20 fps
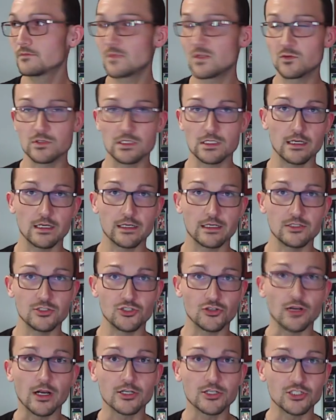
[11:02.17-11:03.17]
Was it on
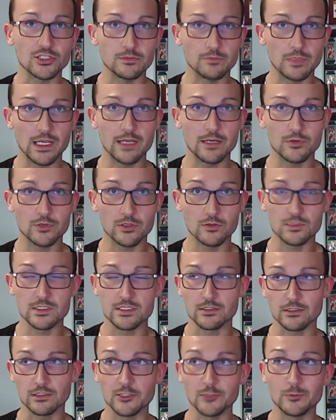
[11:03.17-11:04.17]
construction paper? Was
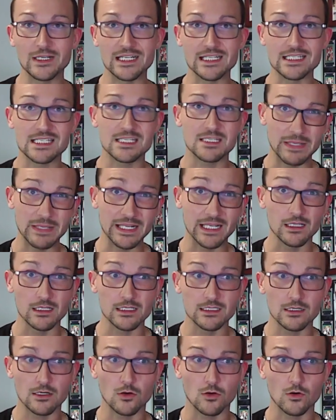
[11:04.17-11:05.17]
there a little bit of spittle
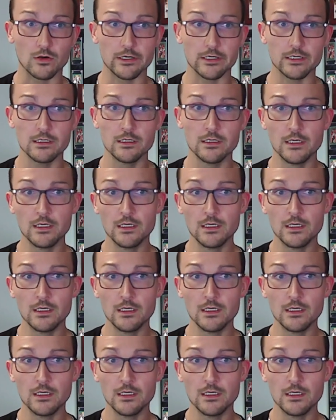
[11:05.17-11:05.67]
in the corner?